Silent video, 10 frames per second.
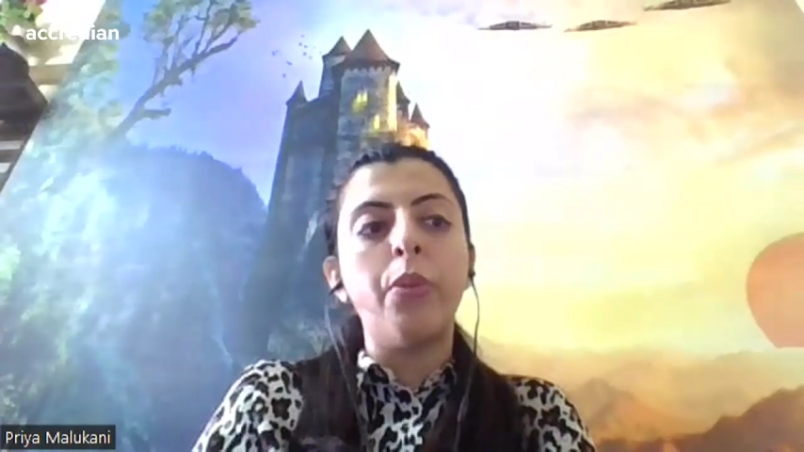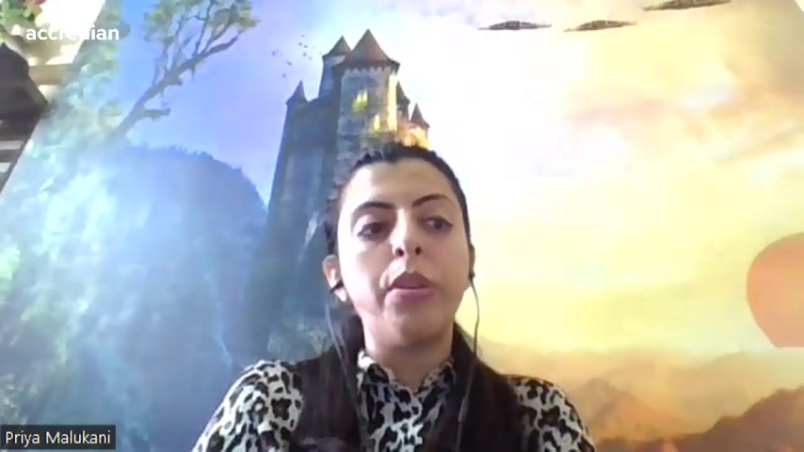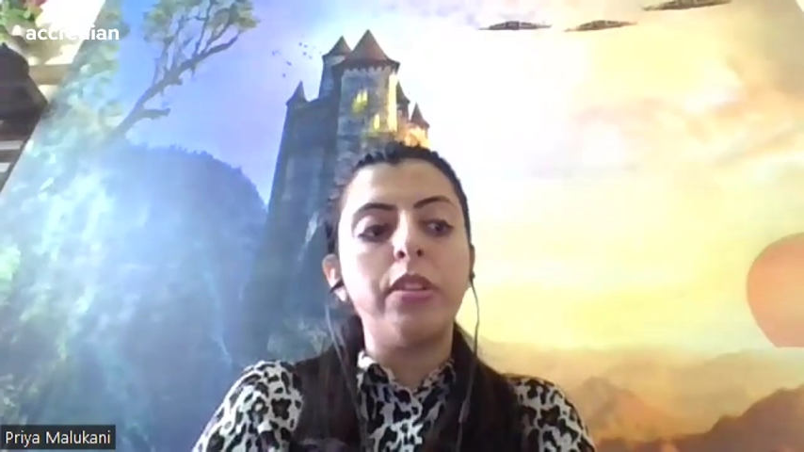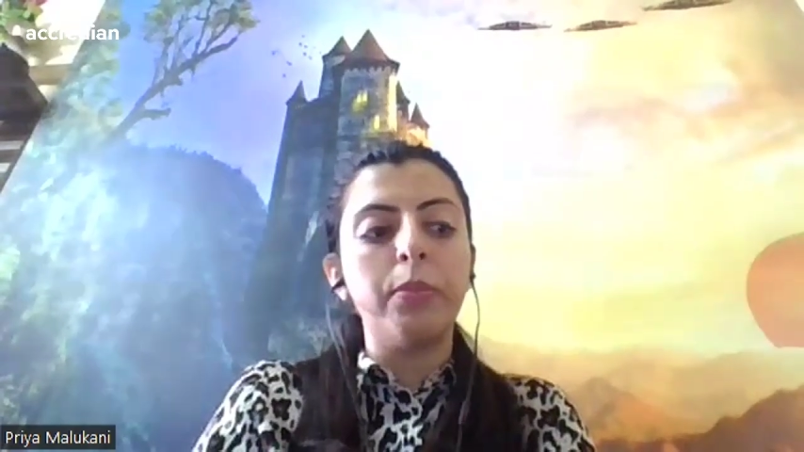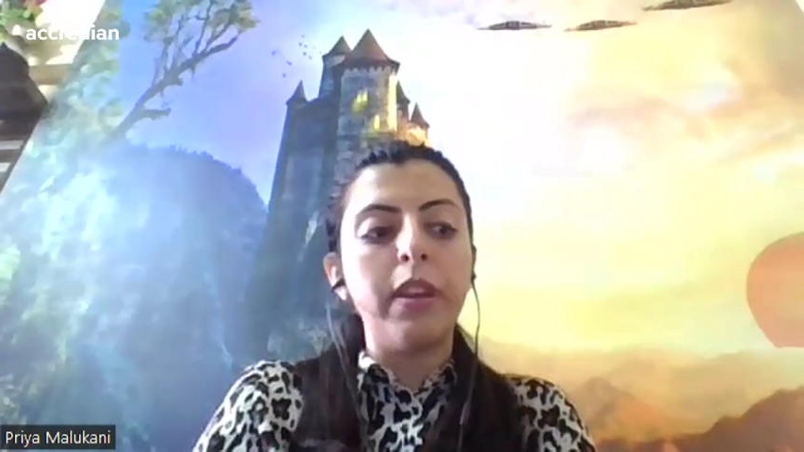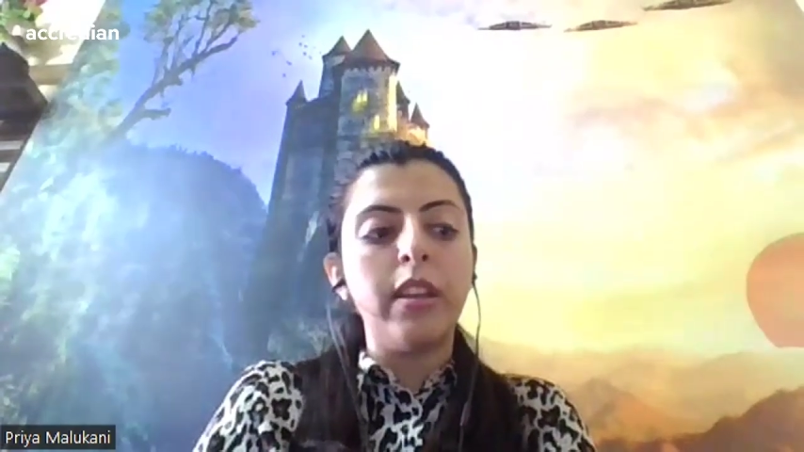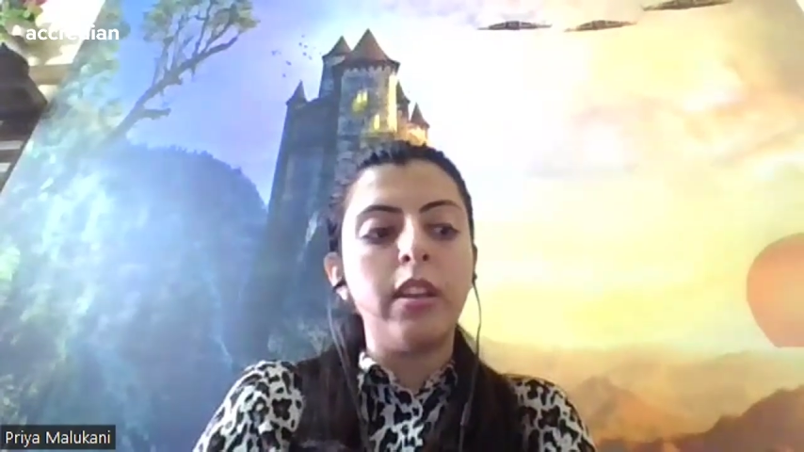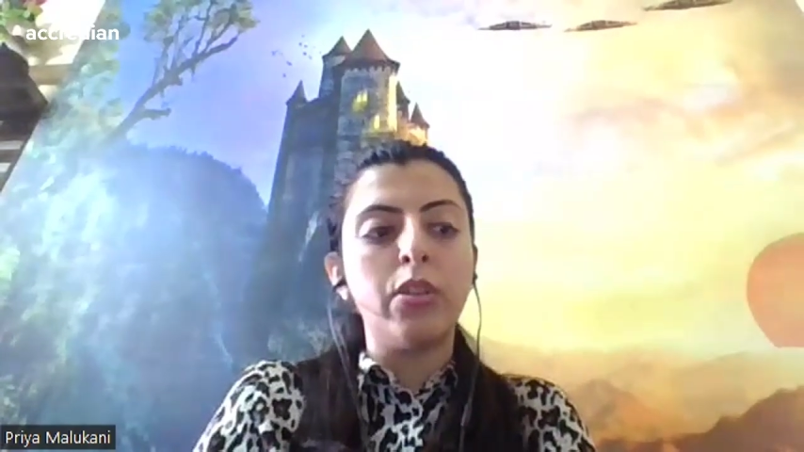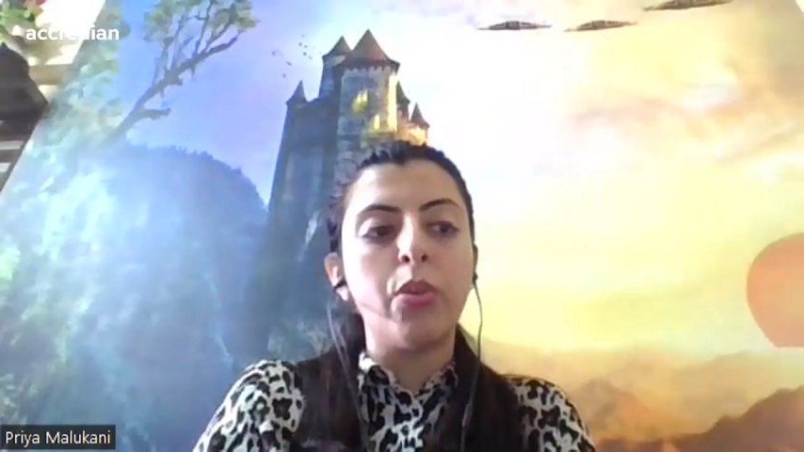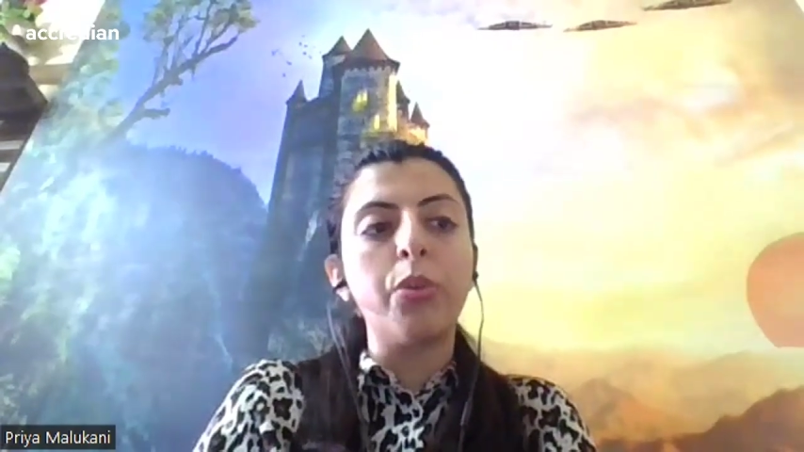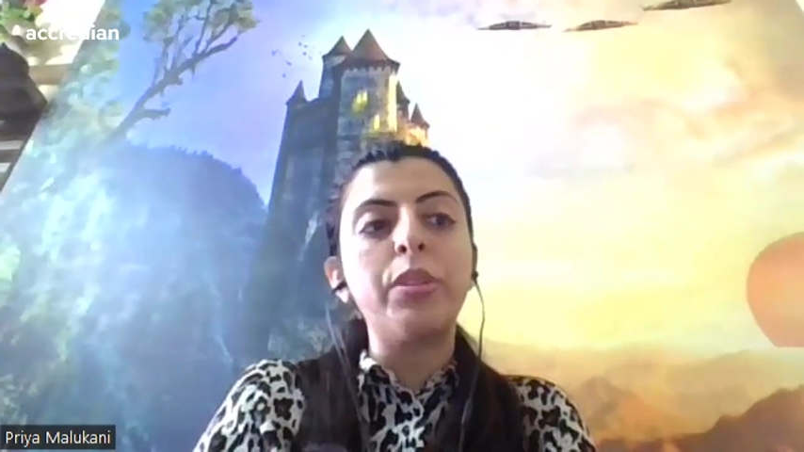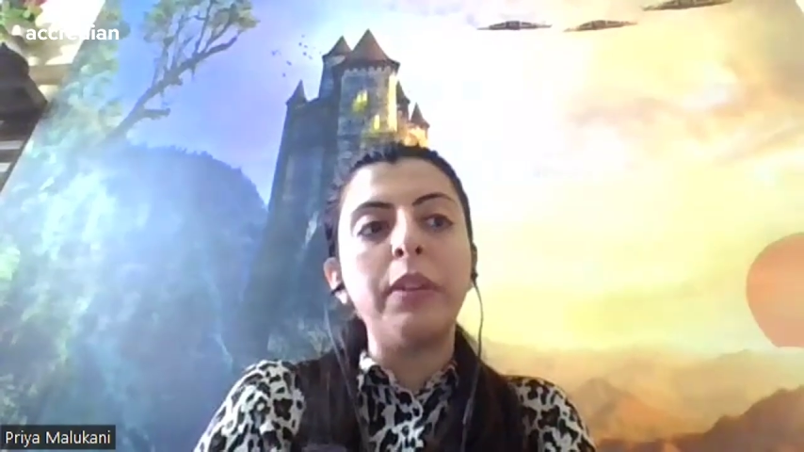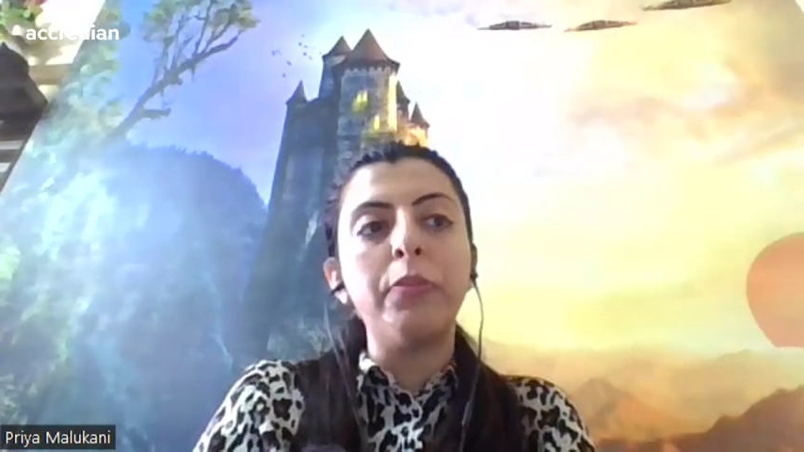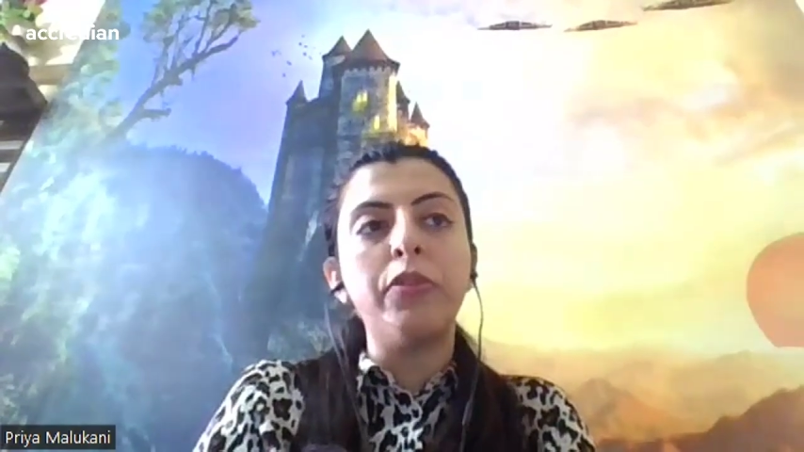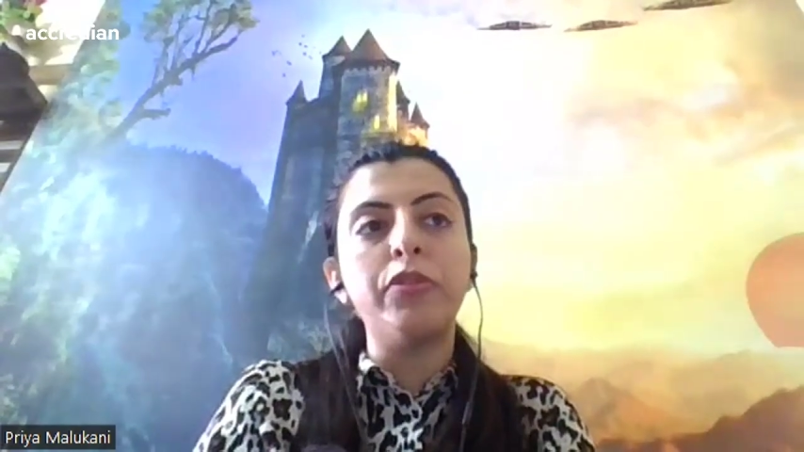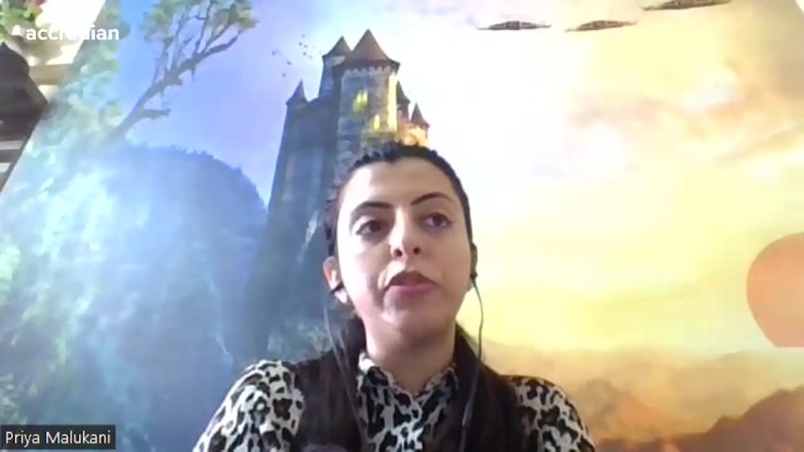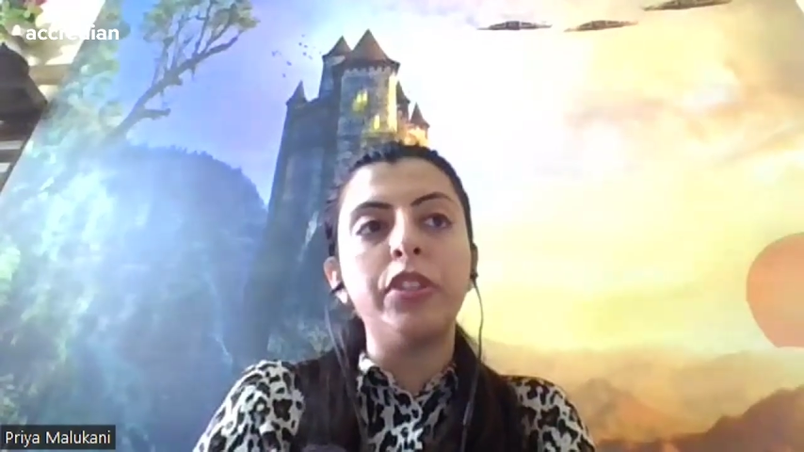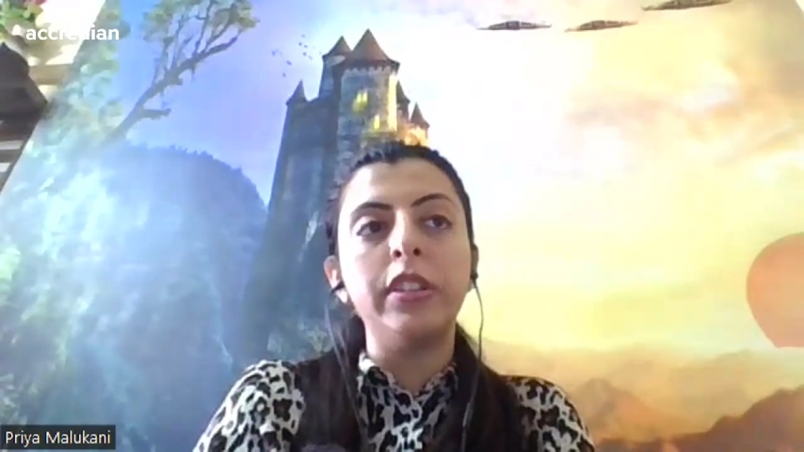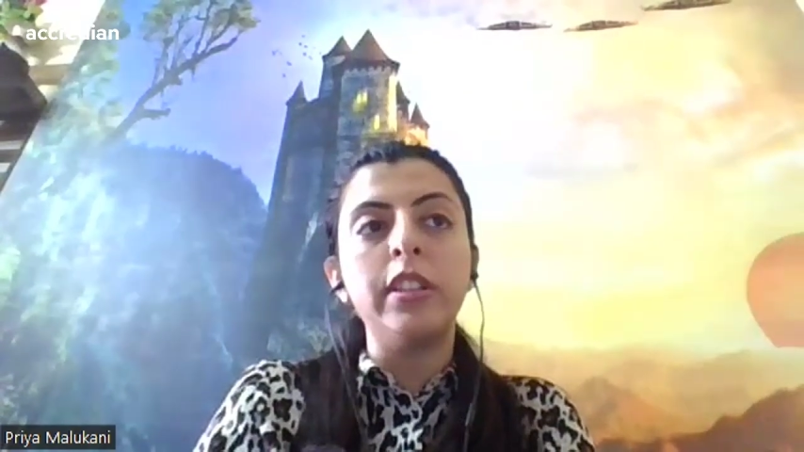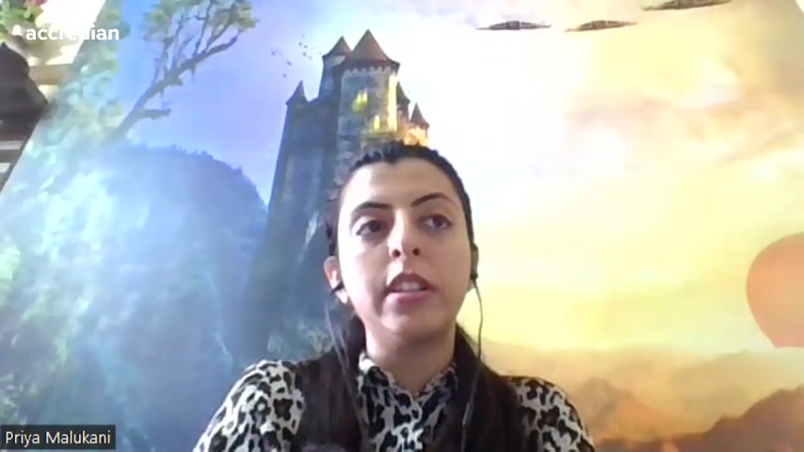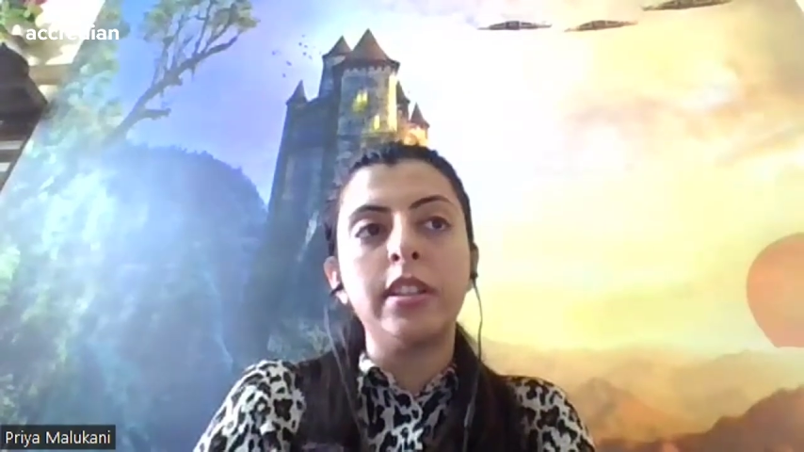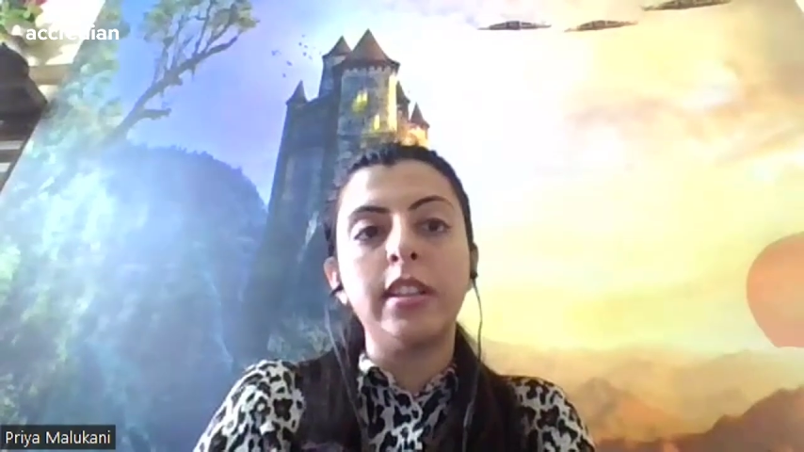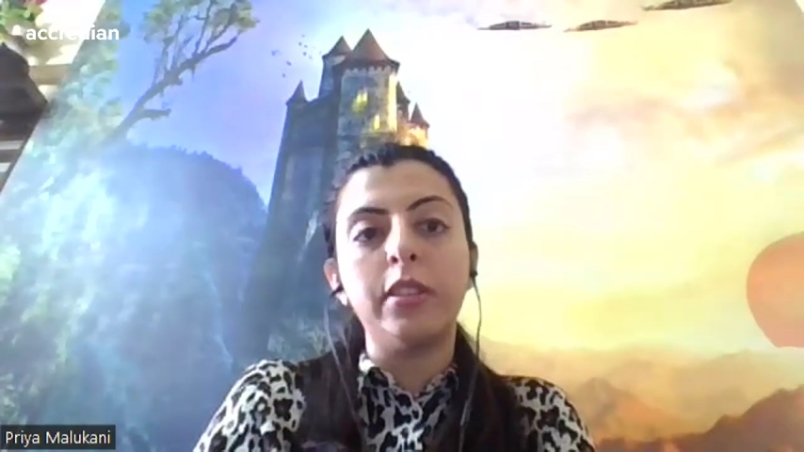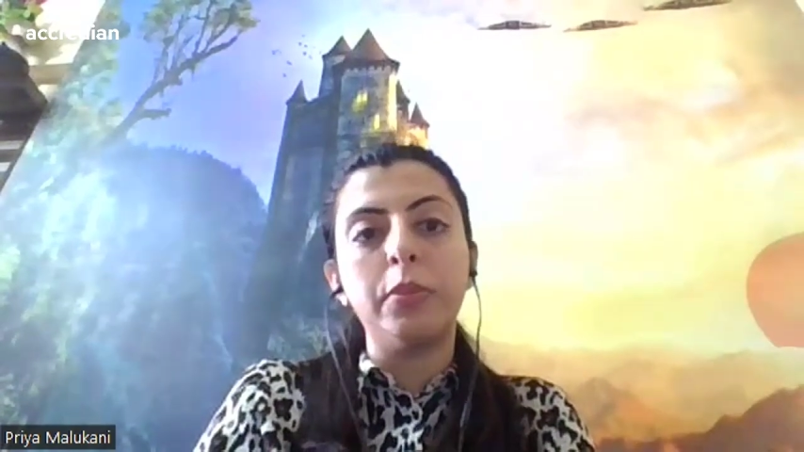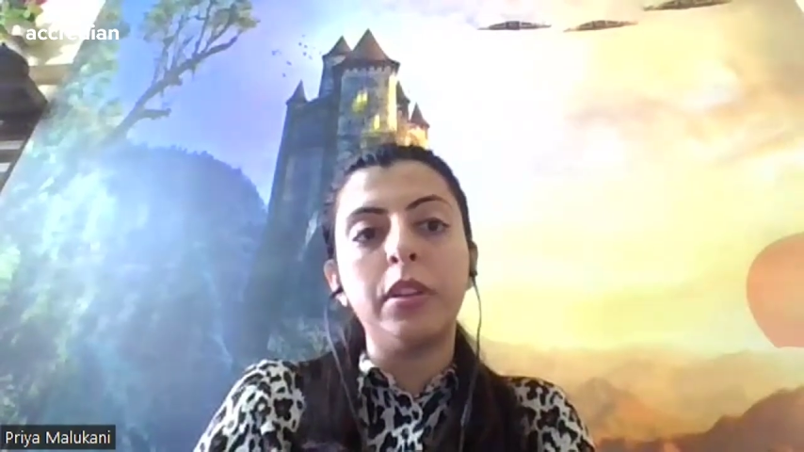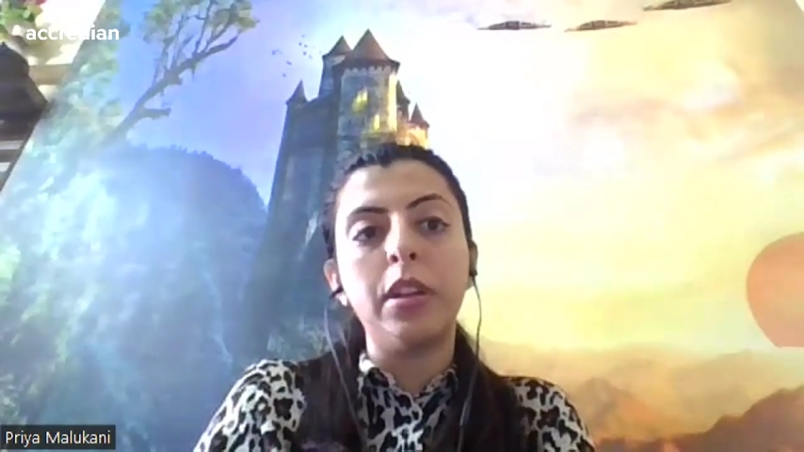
What is my growth and further career